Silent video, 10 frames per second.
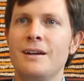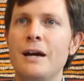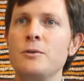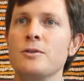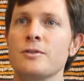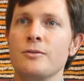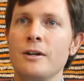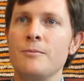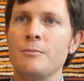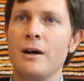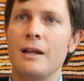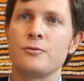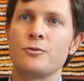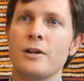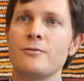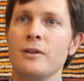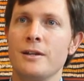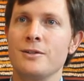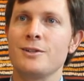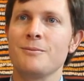How do you describe the bilateral trade
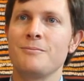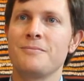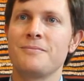relationship?